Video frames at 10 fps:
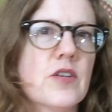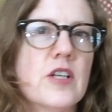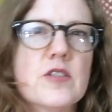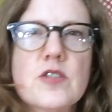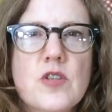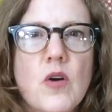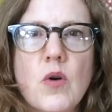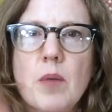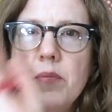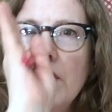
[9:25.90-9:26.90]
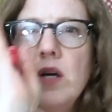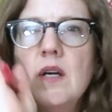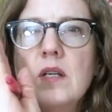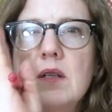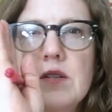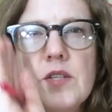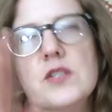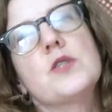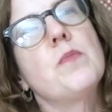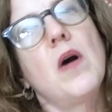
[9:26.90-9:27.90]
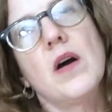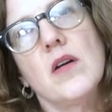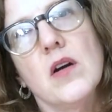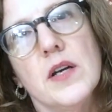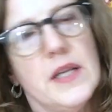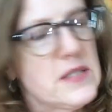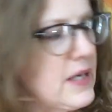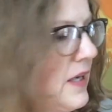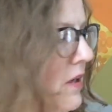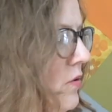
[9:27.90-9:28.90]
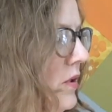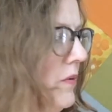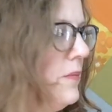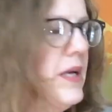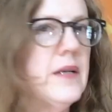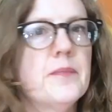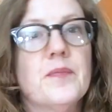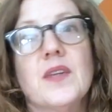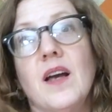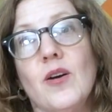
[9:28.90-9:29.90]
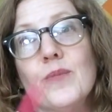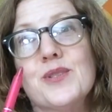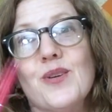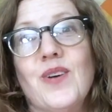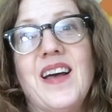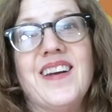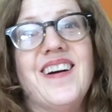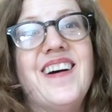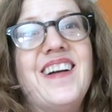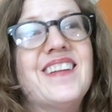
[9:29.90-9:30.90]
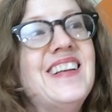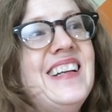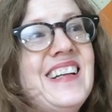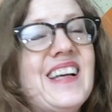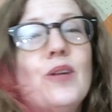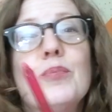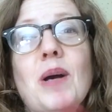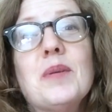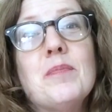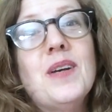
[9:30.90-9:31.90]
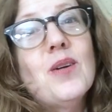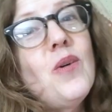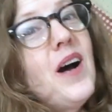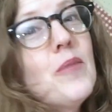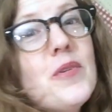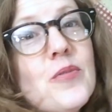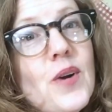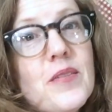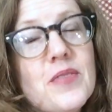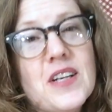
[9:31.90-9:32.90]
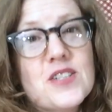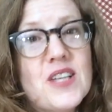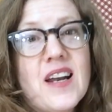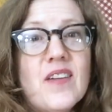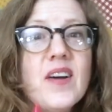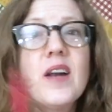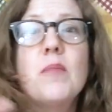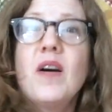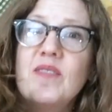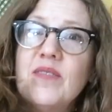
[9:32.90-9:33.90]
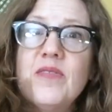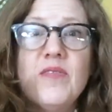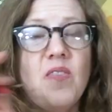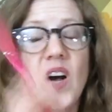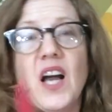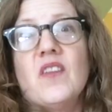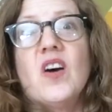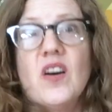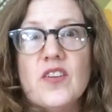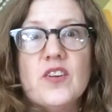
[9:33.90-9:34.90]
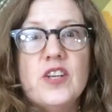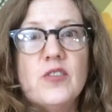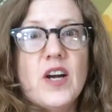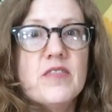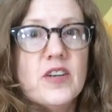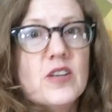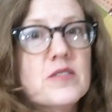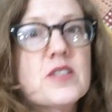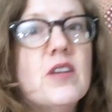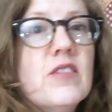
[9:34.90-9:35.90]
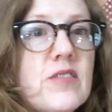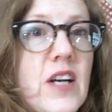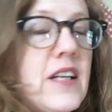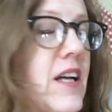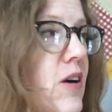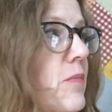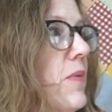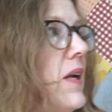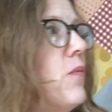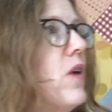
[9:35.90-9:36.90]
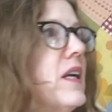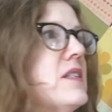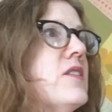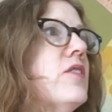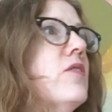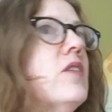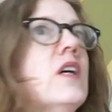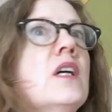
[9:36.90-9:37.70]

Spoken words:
going to sew up just spot on as I get a quilt made. I hope so. And it'll probably be a while before I finish that. I've got about 5 other UFOs going right now, but I wanted to